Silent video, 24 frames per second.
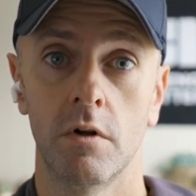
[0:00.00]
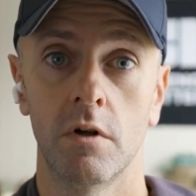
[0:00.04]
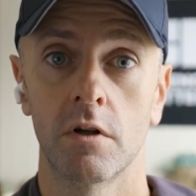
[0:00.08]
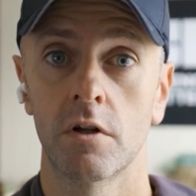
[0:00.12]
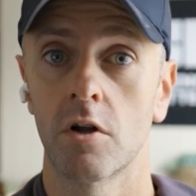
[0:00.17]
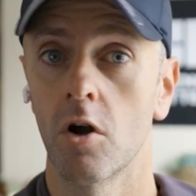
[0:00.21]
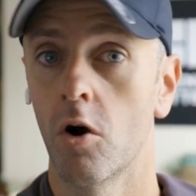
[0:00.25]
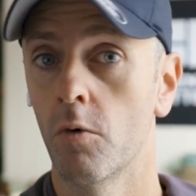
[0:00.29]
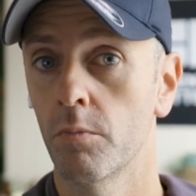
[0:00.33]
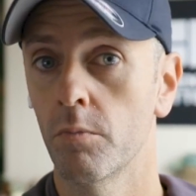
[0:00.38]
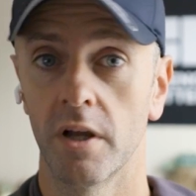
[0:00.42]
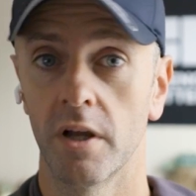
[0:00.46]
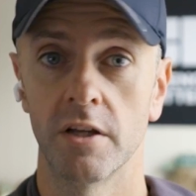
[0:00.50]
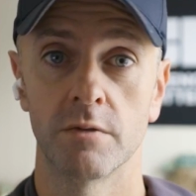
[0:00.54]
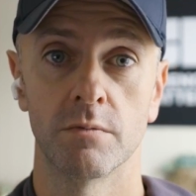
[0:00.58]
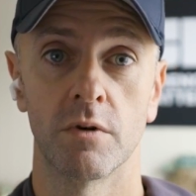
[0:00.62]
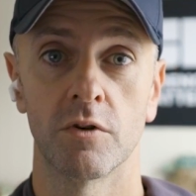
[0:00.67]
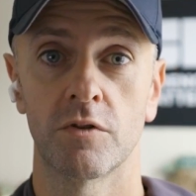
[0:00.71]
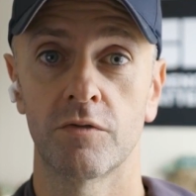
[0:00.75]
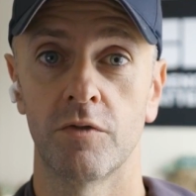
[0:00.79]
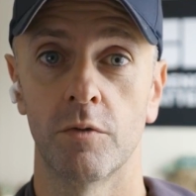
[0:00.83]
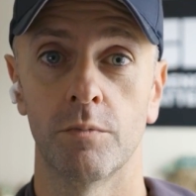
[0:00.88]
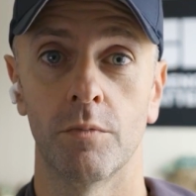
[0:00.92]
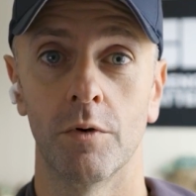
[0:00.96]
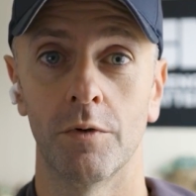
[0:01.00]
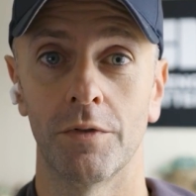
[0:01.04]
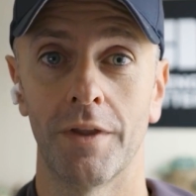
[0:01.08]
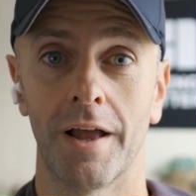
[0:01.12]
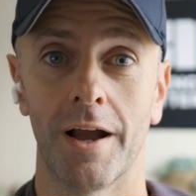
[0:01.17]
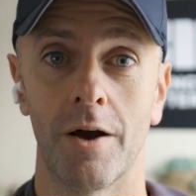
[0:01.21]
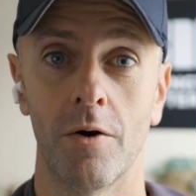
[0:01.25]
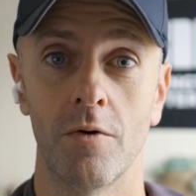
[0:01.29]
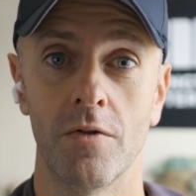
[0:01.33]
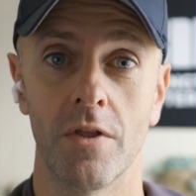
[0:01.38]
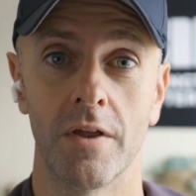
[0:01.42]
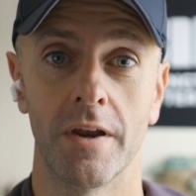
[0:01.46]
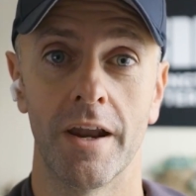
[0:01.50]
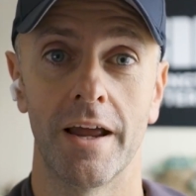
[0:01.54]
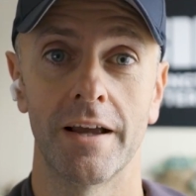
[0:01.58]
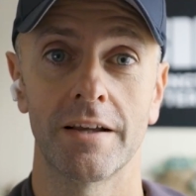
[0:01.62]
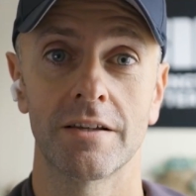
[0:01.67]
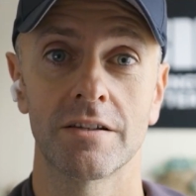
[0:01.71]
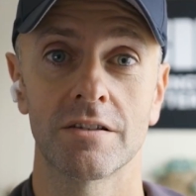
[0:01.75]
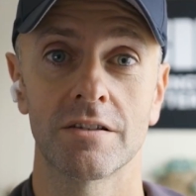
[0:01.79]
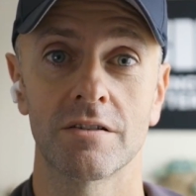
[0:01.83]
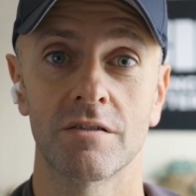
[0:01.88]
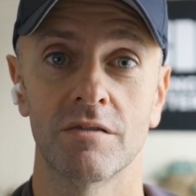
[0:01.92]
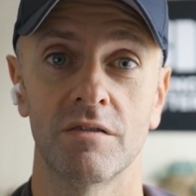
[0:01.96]
Go and much football now in the
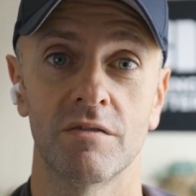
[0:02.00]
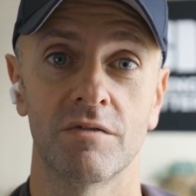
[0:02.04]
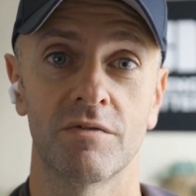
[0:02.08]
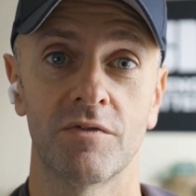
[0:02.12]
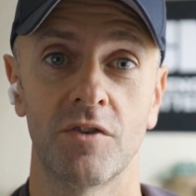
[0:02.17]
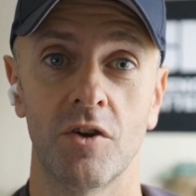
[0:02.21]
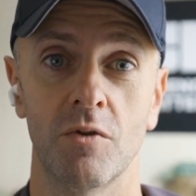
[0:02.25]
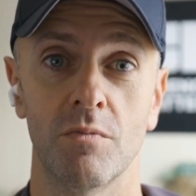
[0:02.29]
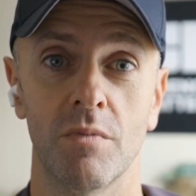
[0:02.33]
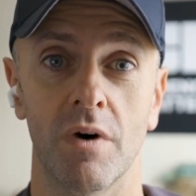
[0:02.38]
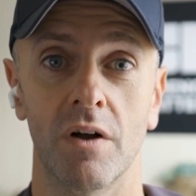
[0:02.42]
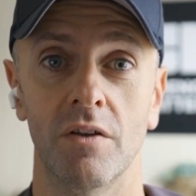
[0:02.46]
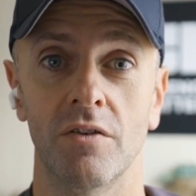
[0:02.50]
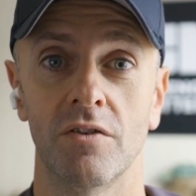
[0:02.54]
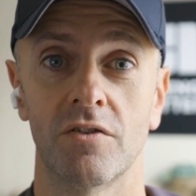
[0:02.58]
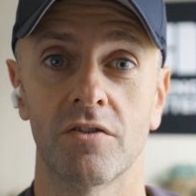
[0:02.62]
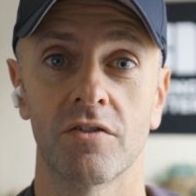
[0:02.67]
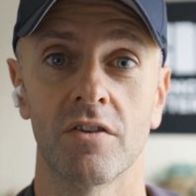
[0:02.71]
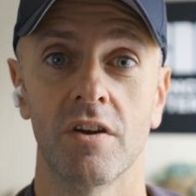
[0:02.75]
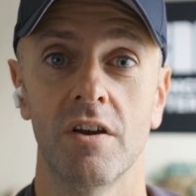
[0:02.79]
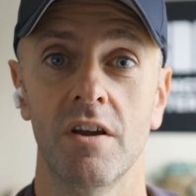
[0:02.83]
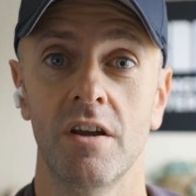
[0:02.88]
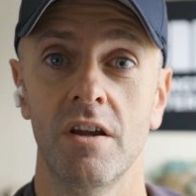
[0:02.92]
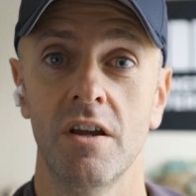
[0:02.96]
next few months